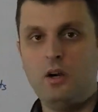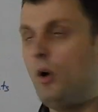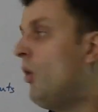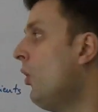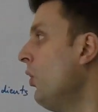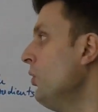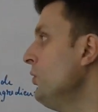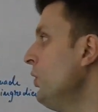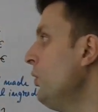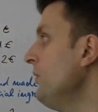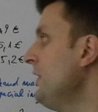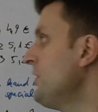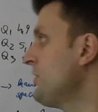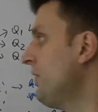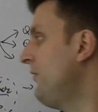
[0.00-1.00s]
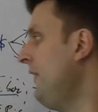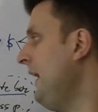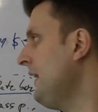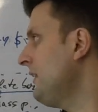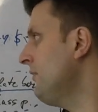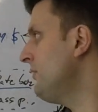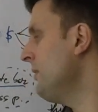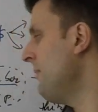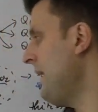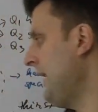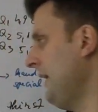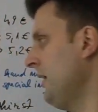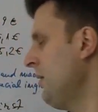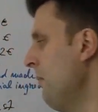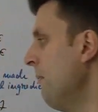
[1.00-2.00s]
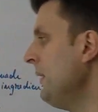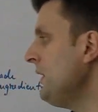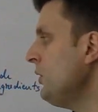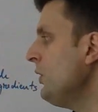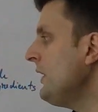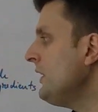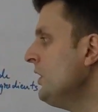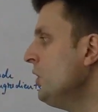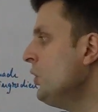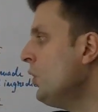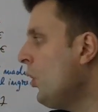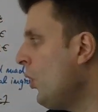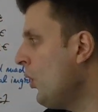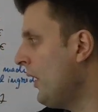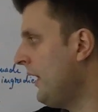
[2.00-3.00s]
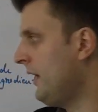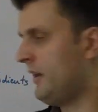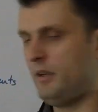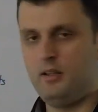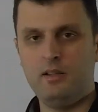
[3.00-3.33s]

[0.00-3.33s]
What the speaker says: although there's effective demand, but you ignore